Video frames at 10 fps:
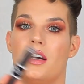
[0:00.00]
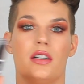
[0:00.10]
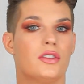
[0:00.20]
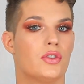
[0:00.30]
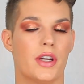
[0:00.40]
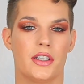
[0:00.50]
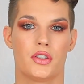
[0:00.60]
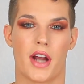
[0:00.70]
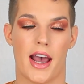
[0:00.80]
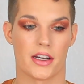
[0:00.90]
straight
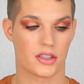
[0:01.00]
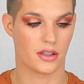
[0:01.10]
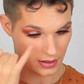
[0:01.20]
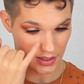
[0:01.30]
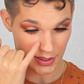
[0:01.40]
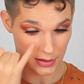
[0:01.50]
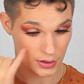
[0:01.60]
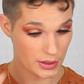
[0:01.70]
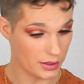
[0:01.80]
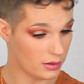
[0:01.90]
trash. The
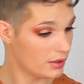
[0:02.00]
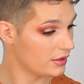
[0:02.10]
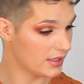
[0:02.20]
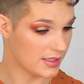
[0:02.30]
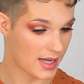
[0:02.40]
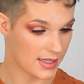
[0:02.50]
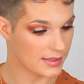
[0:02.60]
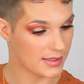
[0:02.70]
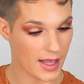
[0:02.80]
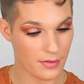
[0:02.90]
concealer did not
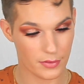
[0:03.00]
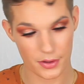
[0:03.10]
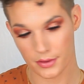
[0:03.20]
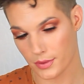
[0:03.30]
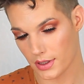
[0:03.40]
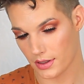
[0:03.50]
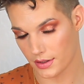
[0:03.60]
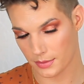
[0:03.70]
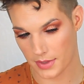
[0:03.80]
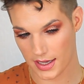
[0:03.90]
set very well
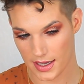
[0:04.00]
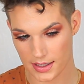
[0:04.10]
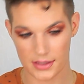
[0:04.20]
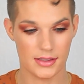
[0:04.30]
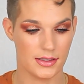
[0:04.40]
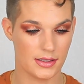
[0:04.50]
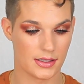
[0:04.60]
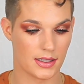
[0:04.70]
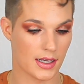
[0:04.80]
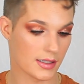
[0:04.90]
under my eyes.
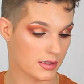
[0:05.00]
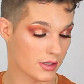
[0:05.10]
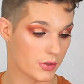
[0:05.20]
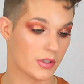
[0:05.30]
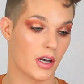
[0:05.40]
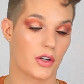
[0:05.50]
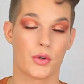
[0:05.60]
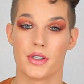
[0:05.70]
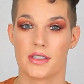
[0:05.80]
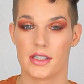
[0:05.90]
Honestly, it was all
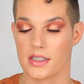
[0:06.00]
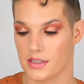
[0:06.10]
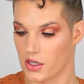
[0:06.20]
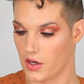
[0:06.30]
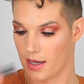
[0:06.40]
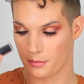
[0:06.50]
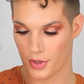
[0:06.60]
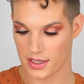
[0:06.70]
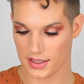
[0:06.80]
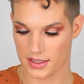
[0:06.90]
creasy, so I'm
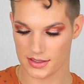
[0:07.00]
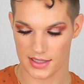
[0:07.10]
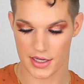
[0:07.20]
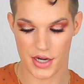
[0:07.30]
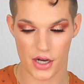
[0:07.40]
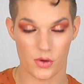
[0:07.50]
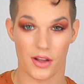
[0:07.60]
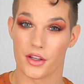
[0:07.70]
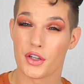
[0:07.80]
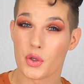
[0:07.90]
probably going to say no on
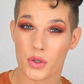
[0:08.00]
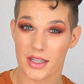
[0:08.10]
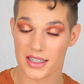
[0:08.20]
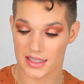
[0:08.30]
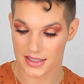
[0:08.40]
the dual ended